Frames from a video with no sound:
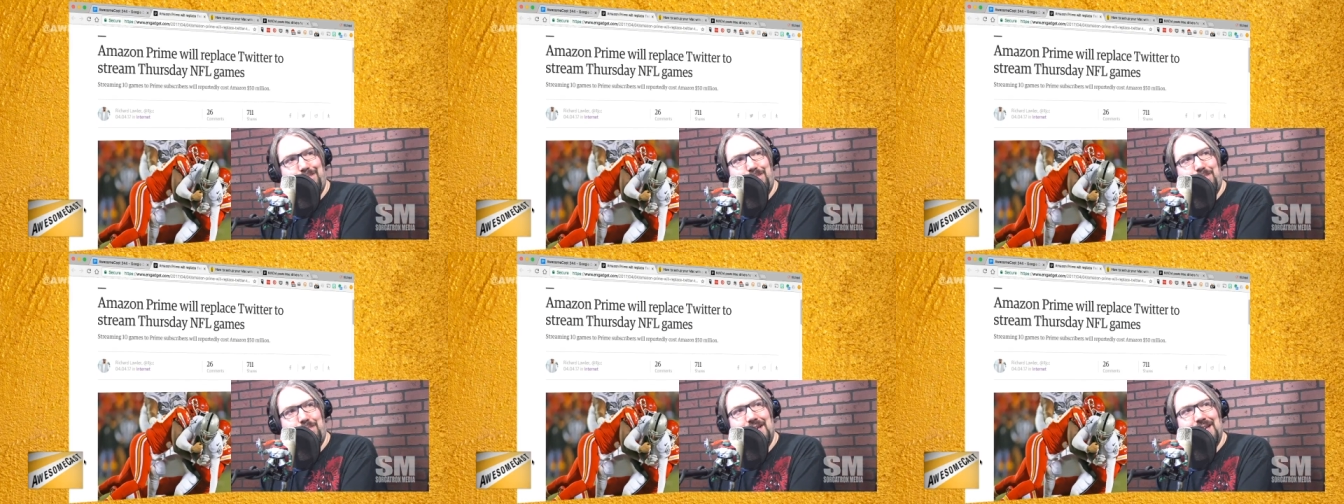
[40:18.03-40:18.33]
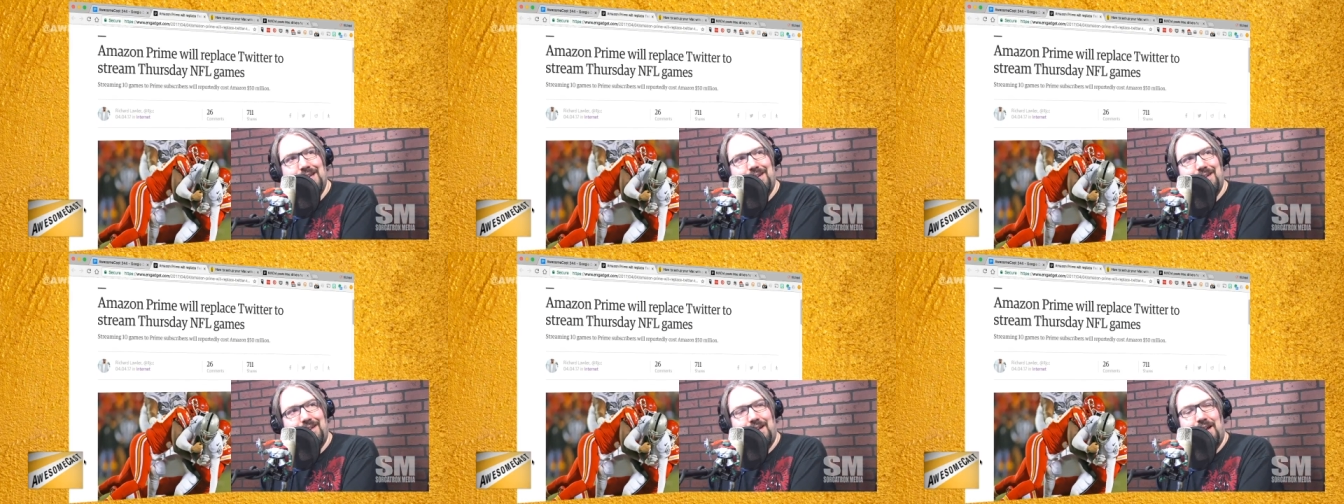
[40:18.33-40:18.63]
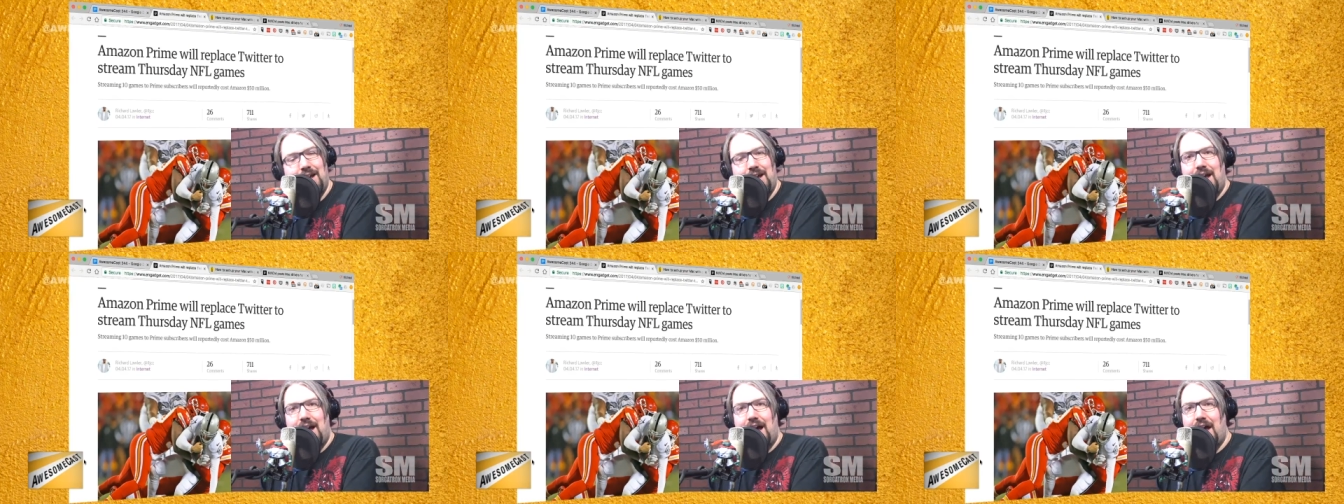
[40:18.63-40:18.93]
But
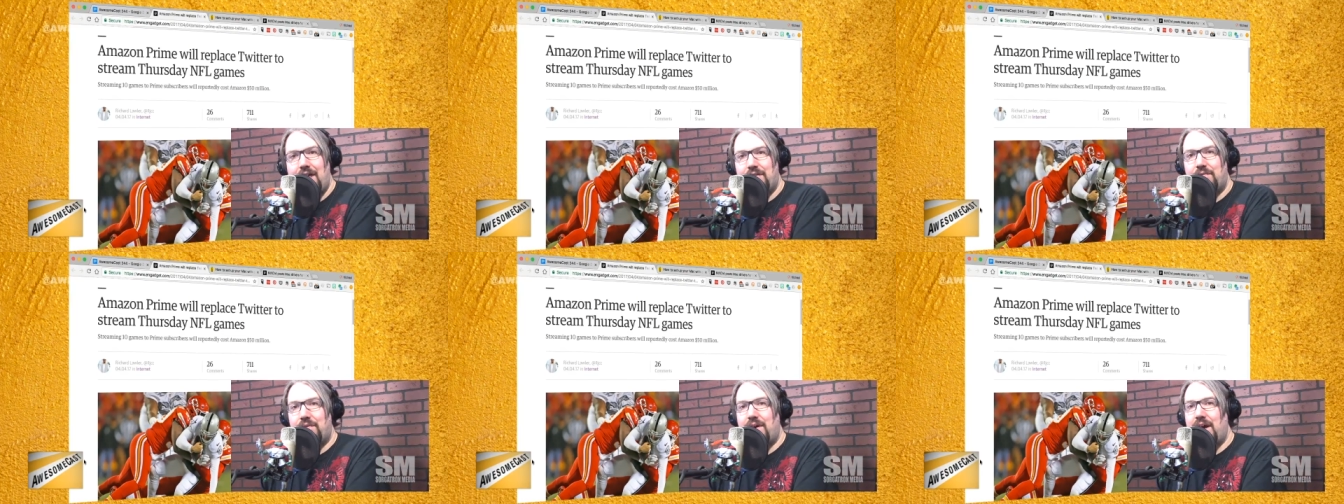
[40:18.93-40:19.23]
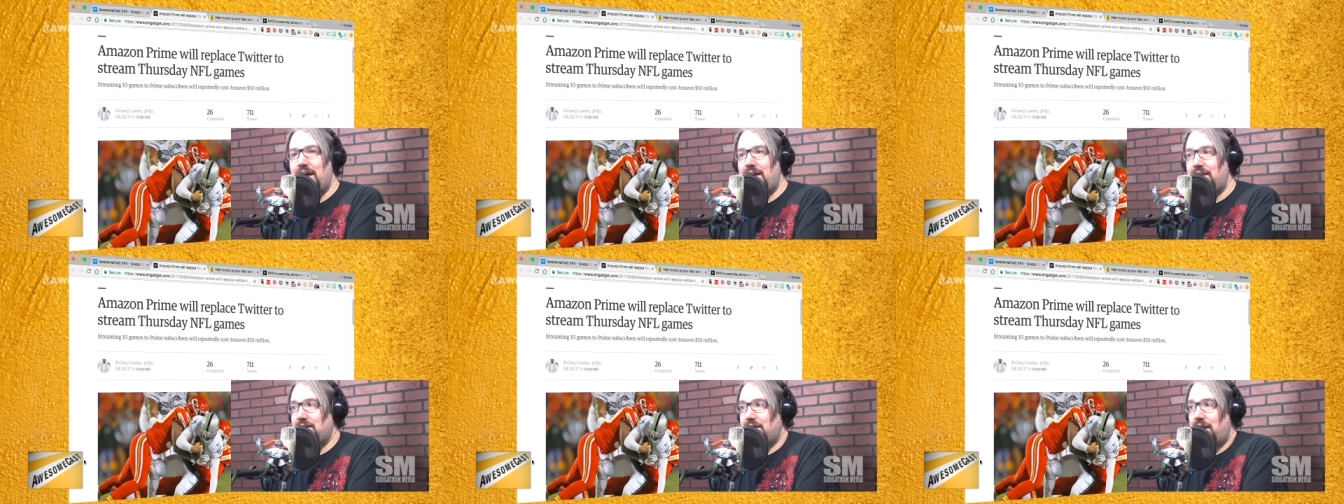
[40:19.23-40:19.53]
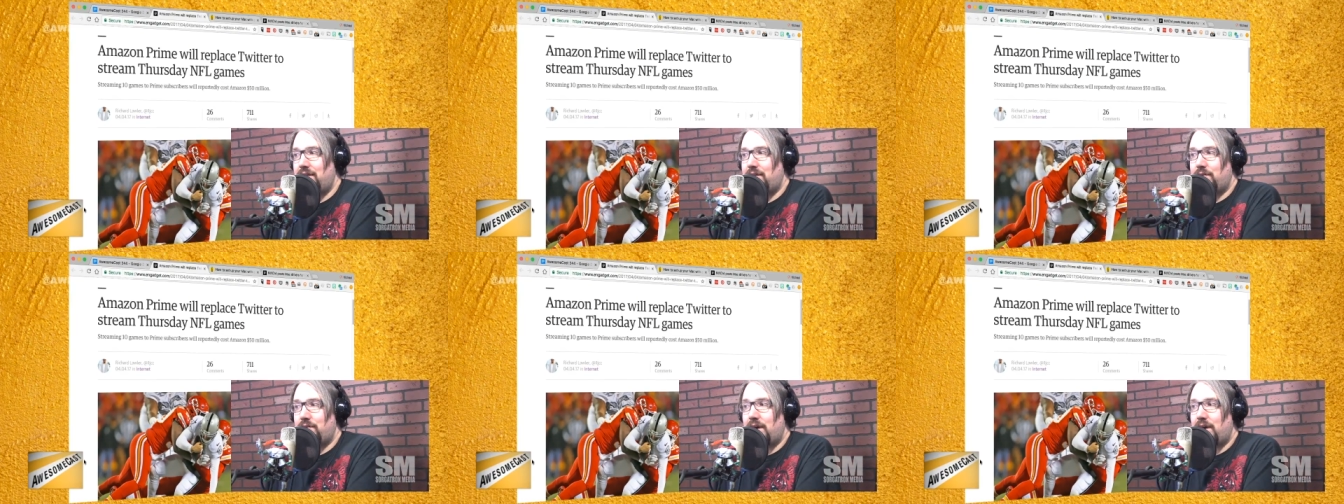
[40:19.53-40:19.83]
otherwise,
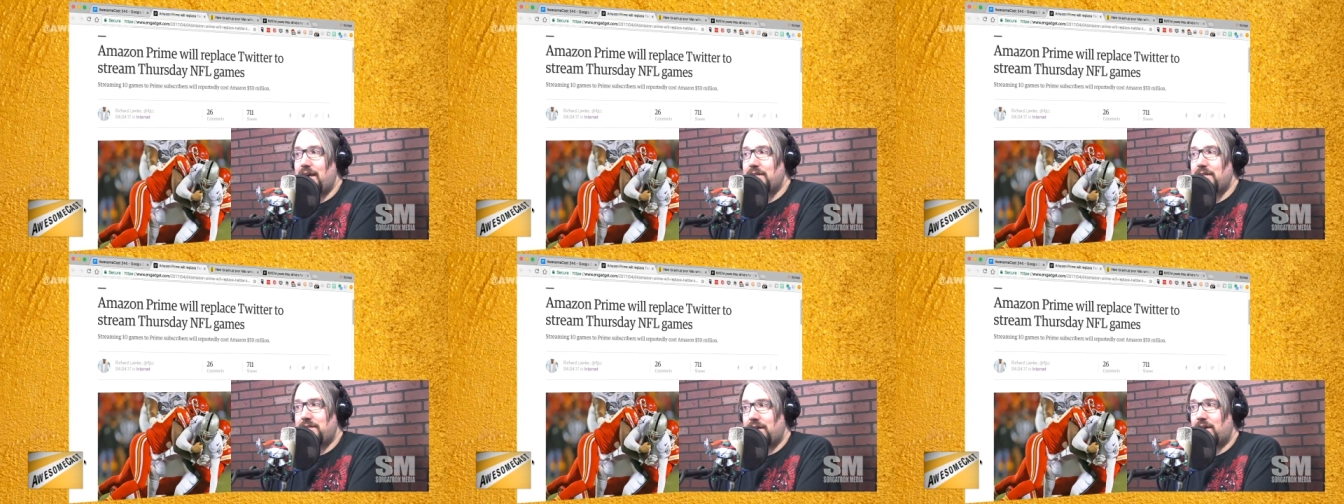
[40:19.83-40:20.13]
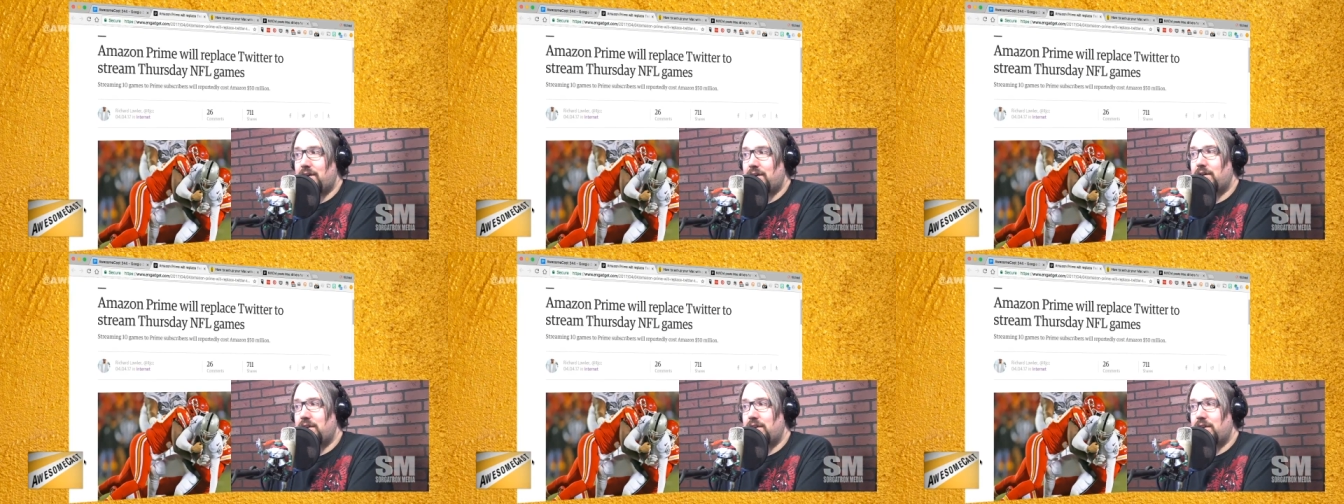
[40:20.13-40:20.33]
otherwise they're